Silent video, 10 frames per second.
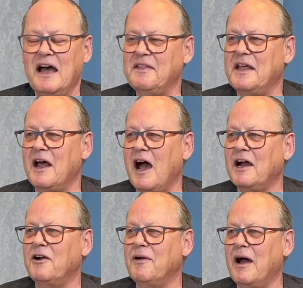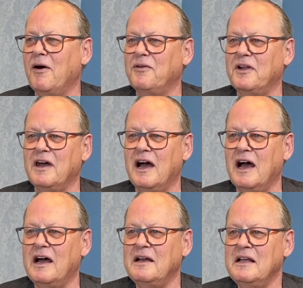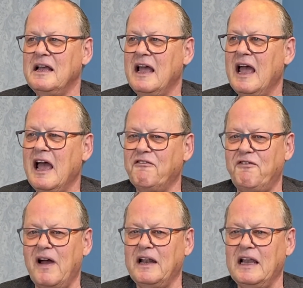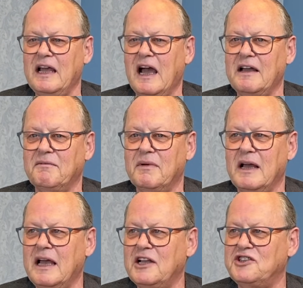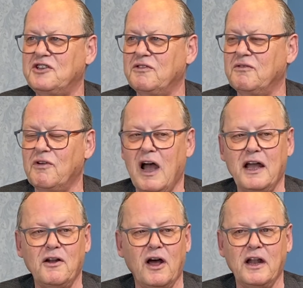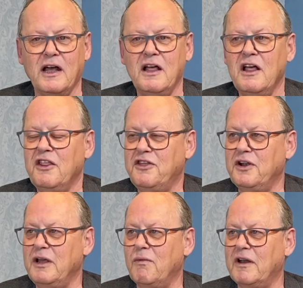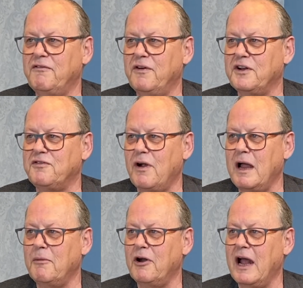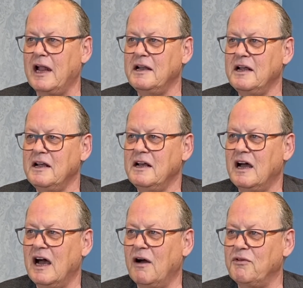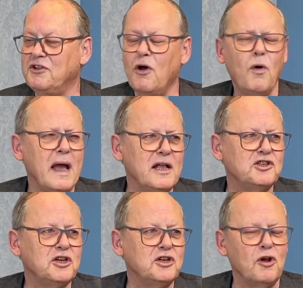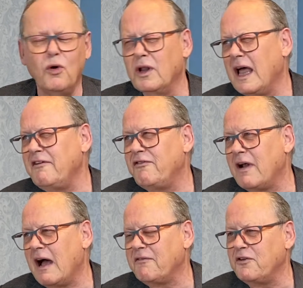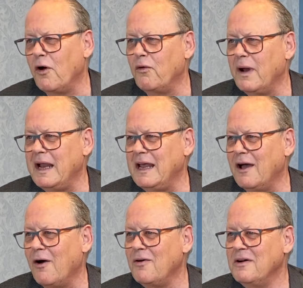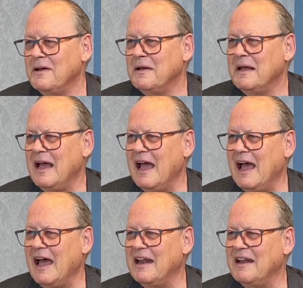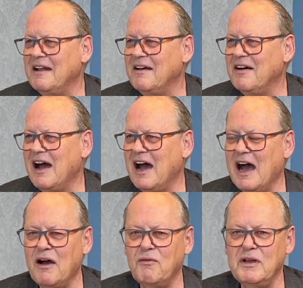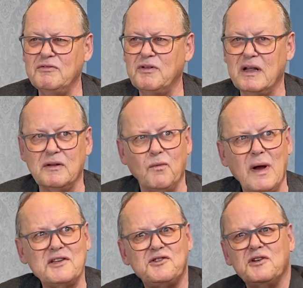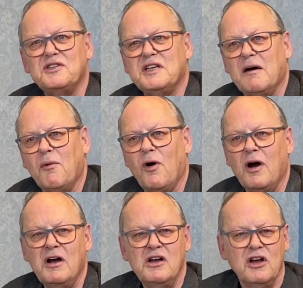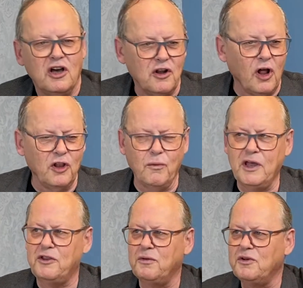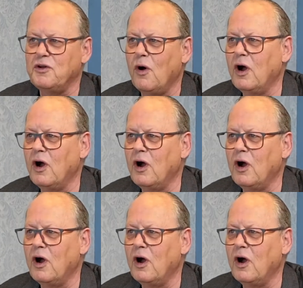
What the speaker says: And then hung around, and finally I hitched a ride on a 31-foot trimaran. With no engine, no life raft, no radio, and we've Western Samoa and all the way through Tonga.